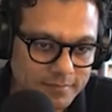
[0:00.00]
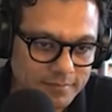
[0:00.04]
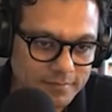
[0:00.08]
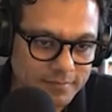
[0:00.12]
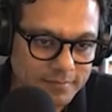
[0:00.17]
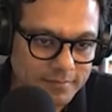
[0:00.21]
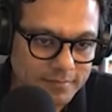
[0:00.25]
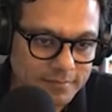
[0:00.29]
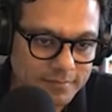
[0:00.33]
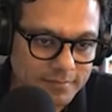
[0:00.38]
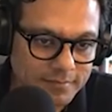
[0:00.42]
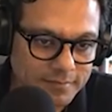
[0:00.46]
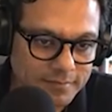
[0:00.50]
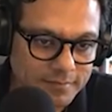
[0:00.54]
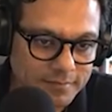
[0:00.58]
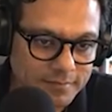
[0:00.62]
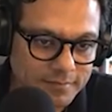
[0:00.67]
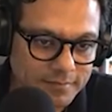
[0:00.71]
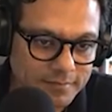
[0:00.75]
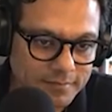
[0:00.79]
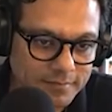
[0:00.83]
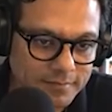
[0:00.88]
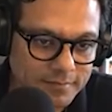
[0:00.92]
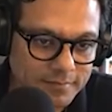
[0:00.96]

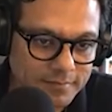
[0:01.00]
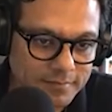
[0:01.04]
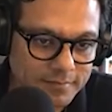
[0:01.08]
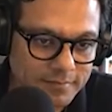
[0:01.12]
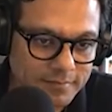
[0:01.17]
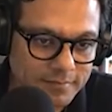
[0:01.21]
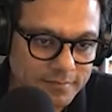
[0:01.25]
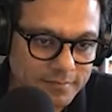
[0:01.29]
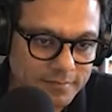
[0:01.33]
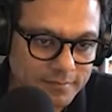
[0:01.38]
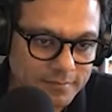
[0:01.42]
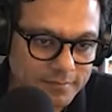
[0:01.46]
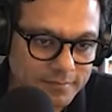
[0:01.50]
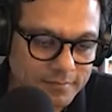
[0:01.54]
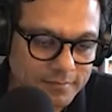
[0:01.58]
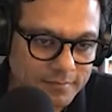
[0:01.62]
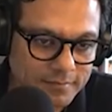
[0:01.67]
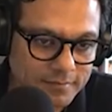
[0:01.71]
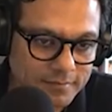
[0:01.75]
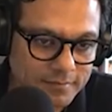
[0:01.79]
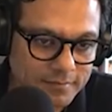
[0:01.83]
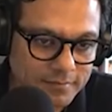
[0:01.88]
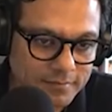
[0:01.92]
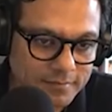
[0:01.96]

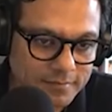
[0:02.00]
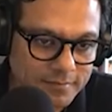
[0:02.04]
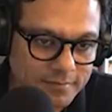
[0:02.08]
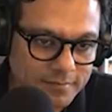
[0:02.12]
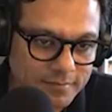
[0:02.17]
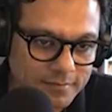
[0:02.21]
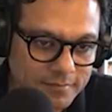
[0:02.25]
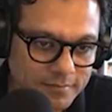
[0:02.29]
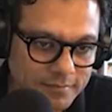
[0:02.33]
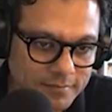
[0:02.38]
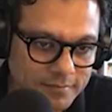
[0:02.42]
(silent)